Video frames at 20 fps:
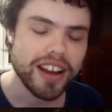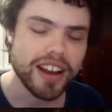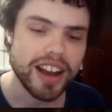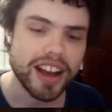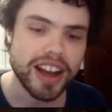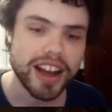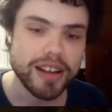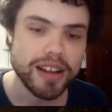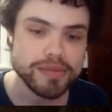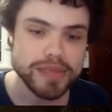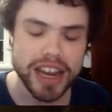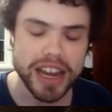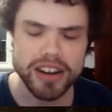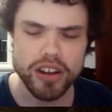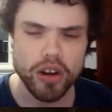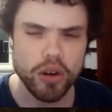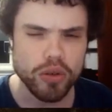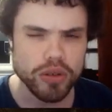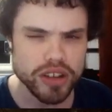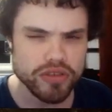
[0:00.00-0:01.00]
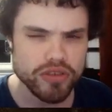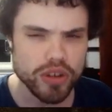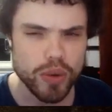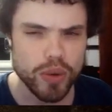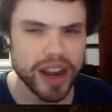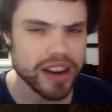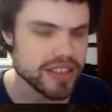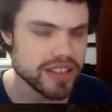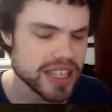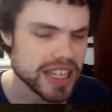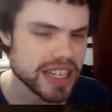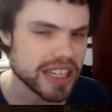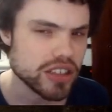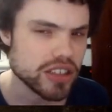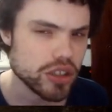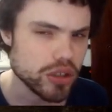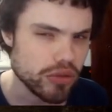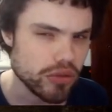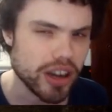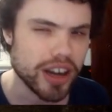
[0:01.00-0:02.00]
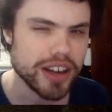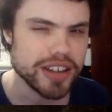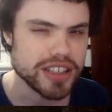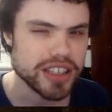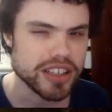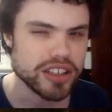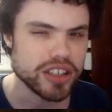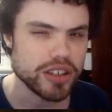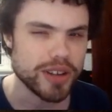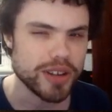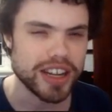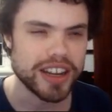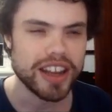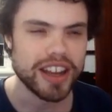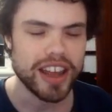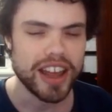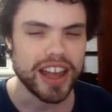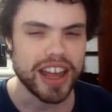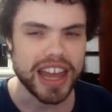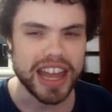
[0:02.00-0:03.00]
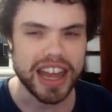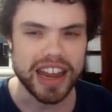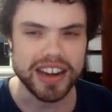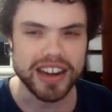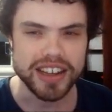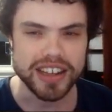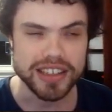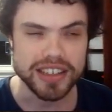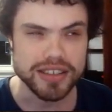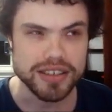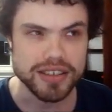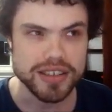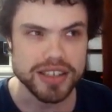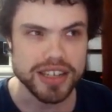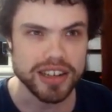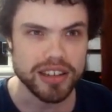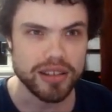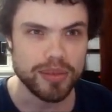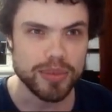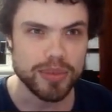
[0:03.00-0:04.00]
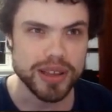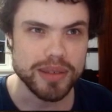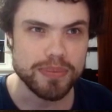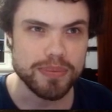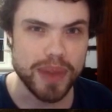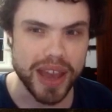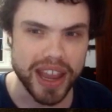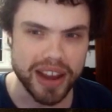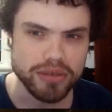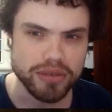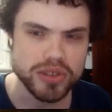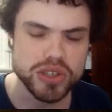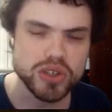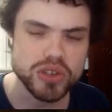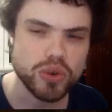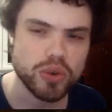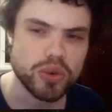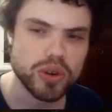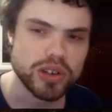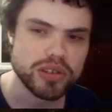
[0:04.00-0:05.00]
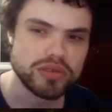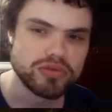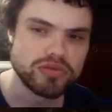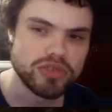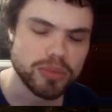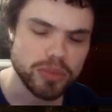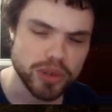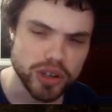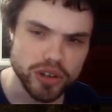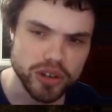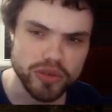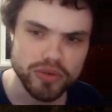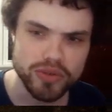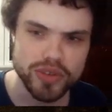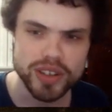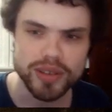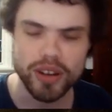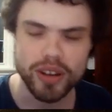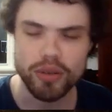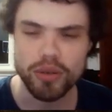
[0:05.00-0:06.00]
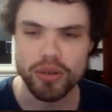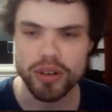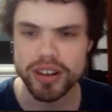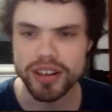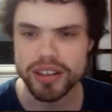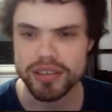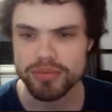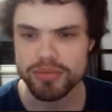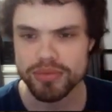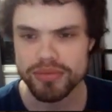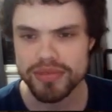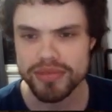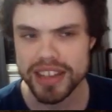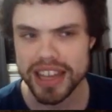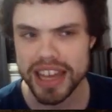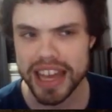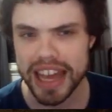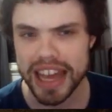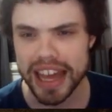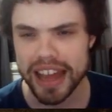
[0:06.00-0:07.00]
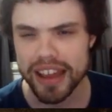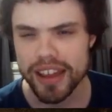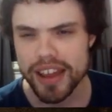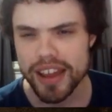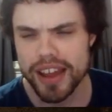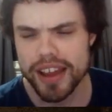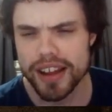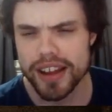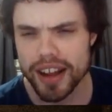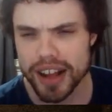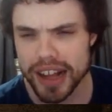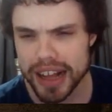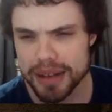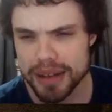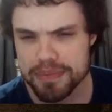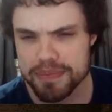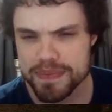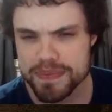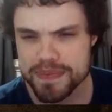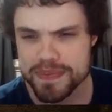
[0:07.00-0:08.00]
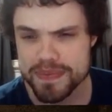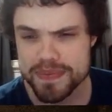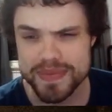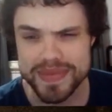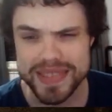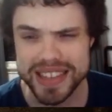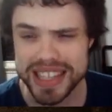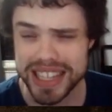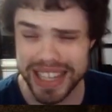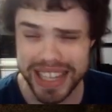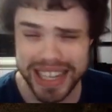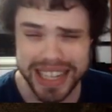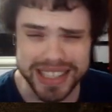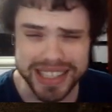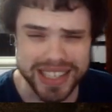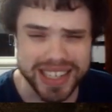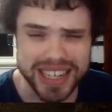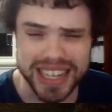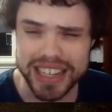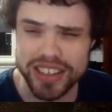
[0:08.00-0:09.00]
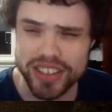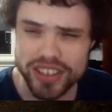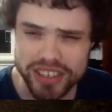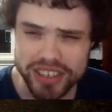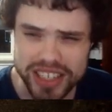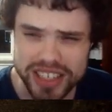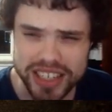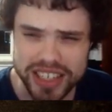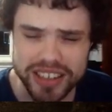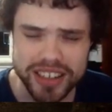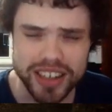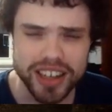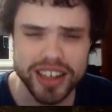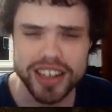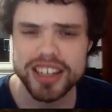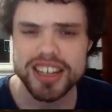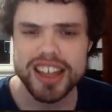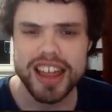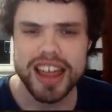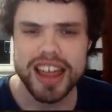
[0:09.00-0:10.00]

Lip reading: That only required sinking 2 cards into it, and it can still be bounced or removed, or, yeah. It's an interesting card.